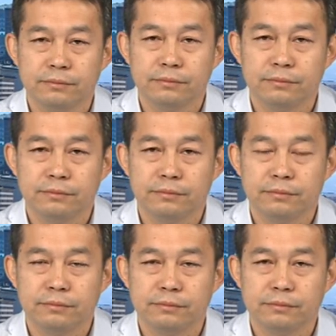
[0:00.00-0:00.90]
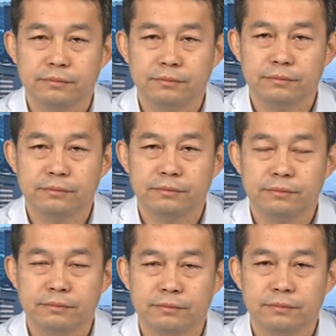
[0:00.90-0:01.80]

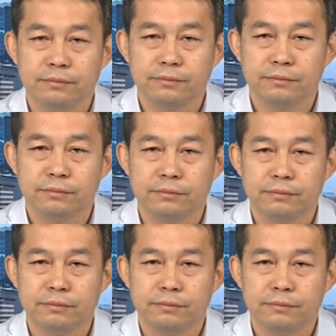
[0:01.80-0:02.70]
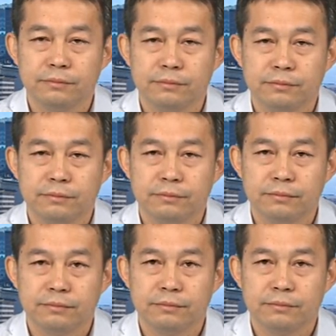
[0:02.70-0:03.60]

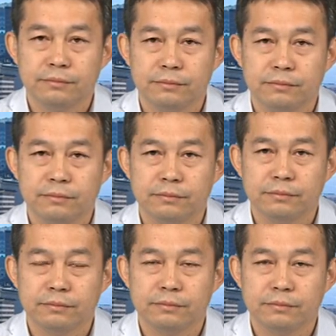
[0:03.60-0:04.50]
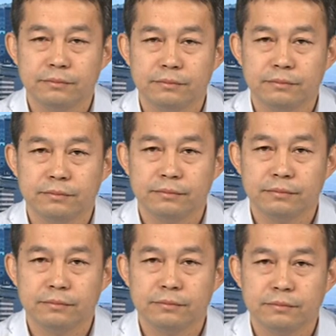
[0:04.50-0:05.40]

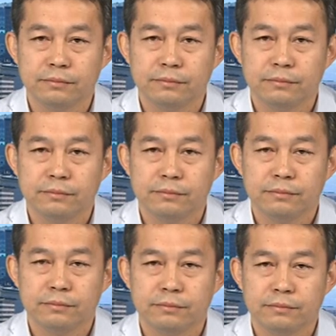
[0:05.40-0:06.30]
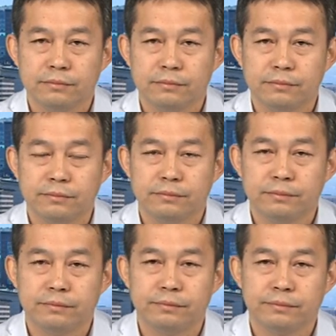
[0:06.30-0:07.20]

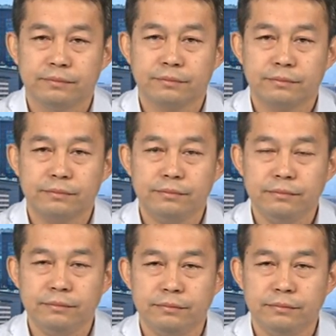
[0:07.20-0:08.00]
[no speech]